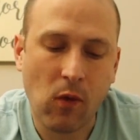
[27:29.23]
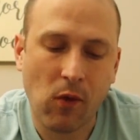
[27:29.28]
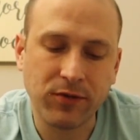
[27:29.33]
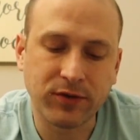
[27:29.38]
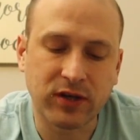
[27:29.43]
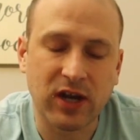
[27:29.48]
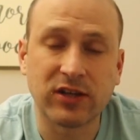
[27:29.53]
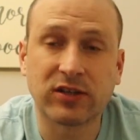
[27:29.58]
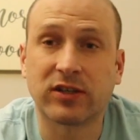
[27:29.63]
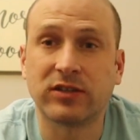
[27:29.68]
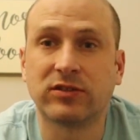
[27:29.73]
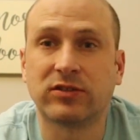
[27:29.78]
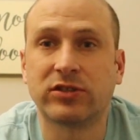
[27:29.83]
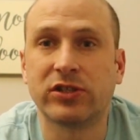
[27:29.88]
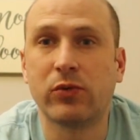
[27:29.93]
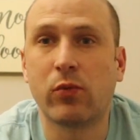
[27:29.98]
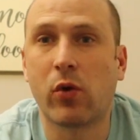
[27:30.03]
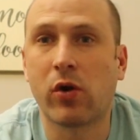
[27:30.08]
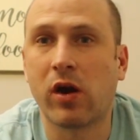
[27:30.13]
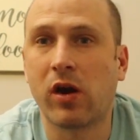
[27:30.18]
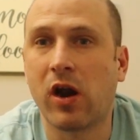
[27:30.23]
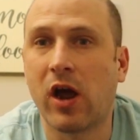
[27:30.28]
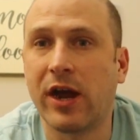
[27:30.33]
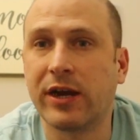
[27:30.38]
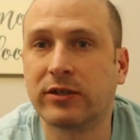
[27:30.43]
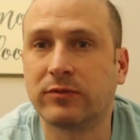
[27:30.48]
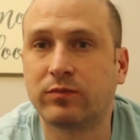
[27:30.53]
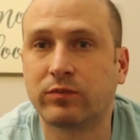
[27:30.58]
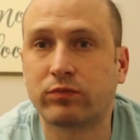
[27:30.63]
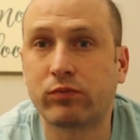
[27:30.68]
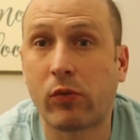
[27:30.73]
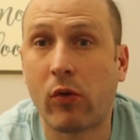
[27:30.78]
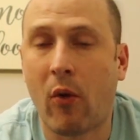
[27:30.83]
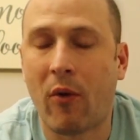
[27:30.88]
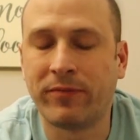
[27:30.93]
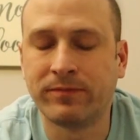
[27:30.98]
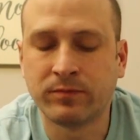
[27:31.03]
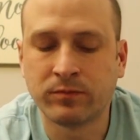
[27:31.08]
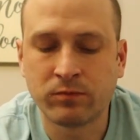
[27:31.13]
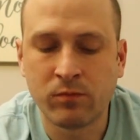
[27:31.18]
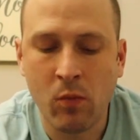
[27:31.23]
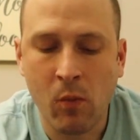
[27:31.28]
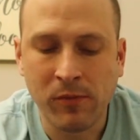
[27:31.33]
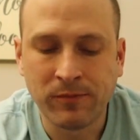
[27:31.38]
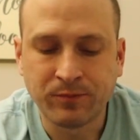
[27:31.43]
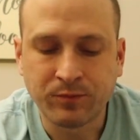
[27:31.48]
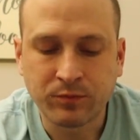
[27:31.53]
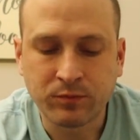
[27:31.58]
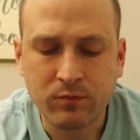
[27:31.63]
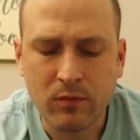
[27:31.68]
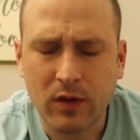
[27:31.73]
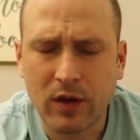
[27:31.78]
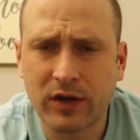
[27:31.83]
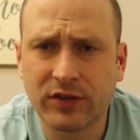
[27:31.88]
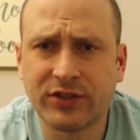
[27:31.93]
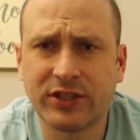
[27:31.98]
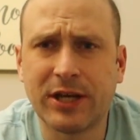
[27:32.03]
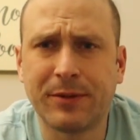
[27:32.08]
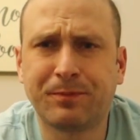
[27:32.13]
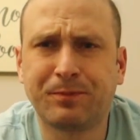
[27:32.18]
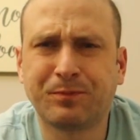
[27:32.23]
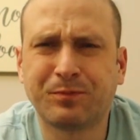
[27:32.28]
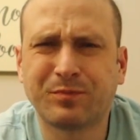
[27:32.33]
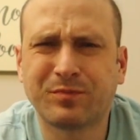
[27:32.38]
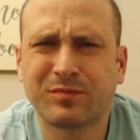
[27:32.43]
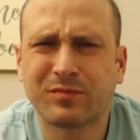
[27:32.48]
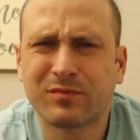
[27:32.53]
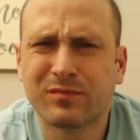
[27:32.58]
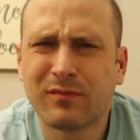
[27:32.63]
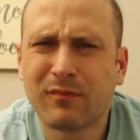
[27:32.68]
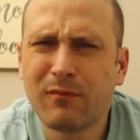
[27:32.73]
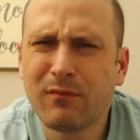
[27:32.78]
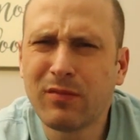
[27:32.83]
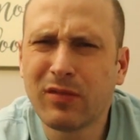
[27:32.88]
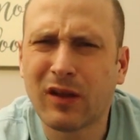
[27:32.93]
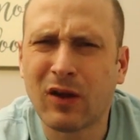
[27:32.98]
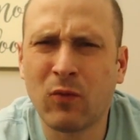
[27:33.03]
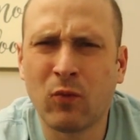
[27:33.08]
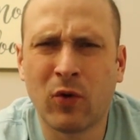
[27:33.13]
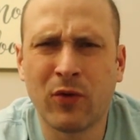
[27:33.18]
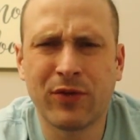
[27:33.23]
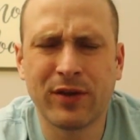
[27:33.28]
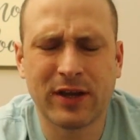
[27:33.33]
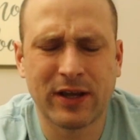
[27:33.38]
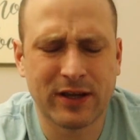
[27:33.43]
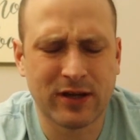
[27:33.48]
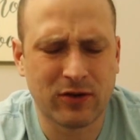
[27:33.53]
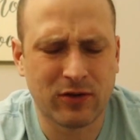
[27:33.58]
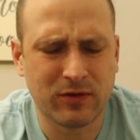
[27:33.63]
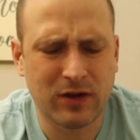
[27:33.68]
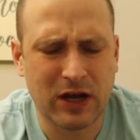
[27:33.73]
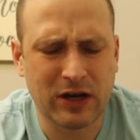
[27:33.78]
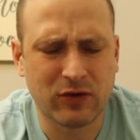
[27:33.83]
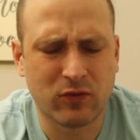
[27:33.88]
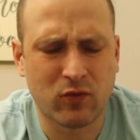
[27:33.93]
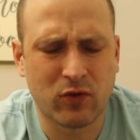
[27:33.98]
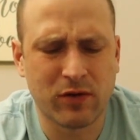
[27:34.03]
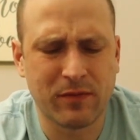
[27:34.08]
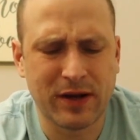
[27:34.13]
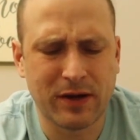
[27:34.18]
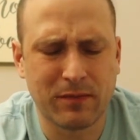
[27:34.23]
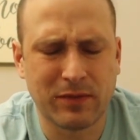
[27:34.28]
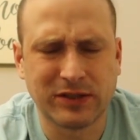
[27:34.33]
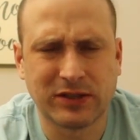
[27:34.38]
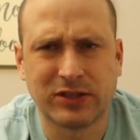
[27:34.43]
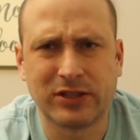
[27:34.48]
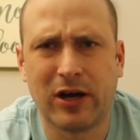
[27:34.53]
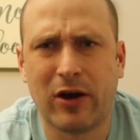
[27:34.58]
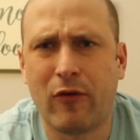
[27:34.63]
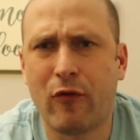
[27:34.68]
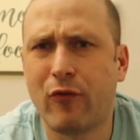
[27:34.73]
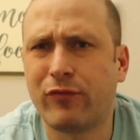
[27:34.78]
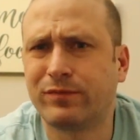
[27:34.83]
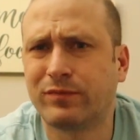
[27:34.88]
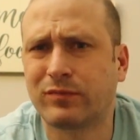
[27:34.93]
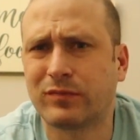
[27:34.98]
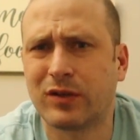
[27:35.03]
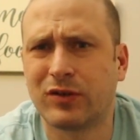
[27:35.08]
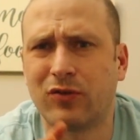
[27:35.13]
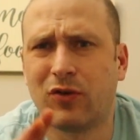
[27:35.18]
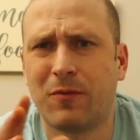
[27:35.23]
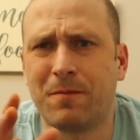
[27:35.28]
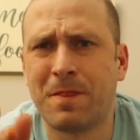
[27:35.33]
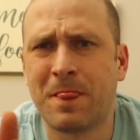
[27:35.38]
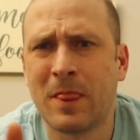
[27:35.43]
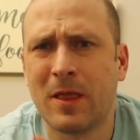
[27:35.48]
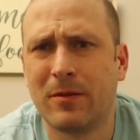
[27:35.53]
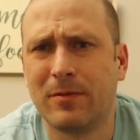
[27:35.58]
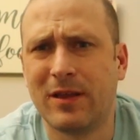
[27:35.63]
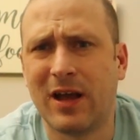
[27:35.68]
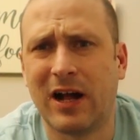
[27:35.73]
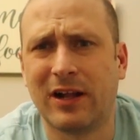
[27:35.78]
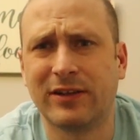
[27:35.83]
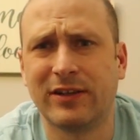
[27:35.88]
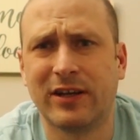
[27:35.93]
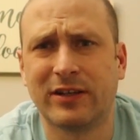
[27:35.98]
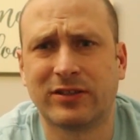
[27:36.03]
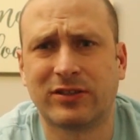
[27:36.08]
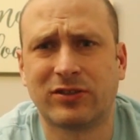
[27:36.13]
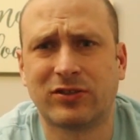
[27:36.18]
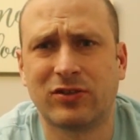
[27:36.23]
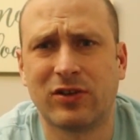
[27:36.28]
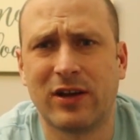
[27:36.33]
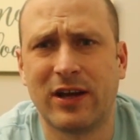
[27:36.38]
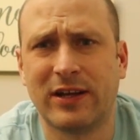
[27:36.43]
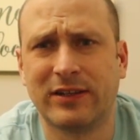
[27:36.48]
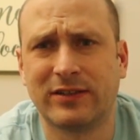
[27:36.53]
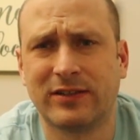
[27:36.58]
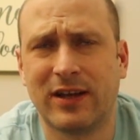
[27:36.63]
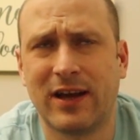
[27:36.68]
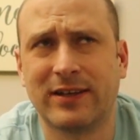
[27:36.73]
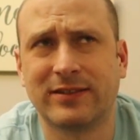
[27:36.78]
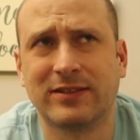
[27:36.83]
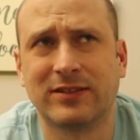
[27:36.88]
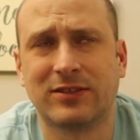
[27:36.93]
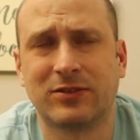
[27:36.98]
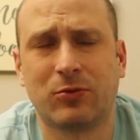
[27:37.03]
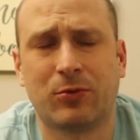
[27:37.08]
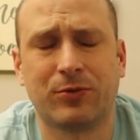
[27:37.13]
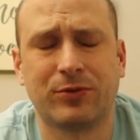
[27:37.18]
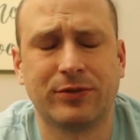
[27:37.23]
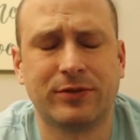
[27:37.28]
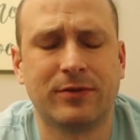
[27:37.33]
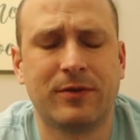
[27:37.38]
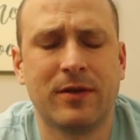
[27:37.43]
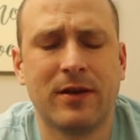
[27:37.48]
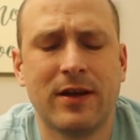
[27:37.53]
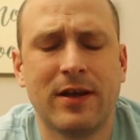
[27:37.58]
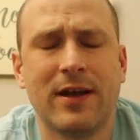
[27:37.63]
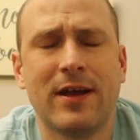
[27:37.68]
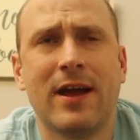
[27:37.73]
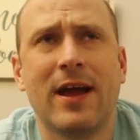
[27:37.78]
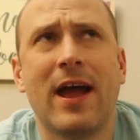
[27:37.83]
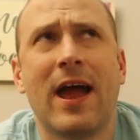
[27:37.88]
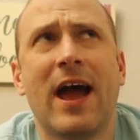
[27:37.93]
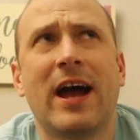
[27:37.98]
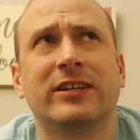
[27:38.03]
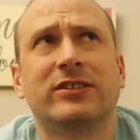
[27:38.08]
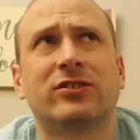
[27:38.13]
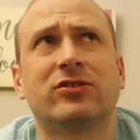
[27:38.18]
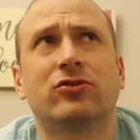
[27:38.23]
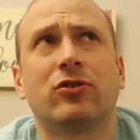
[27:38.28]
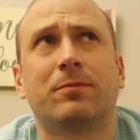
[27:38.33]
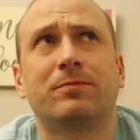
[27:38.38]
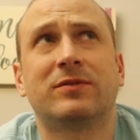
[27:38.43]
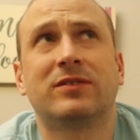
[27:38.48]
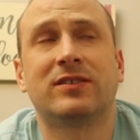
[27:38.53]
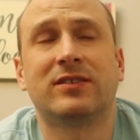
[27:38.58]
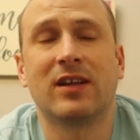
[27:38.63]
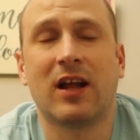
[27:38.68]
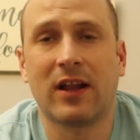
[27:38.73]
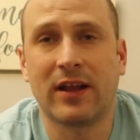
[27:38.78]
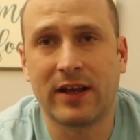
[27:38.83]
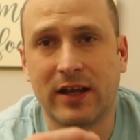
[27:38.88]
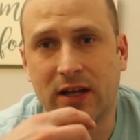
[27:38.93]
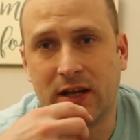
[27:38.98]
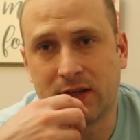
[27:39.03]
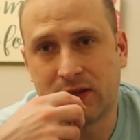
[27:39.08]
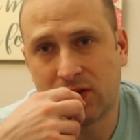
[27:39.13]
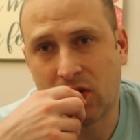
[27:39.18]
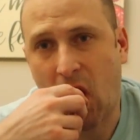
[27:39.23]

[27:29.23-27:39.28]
You guys can see what I like. Except one thing I don't want to make myself. So now he hasn't sold it, has stopped selling it.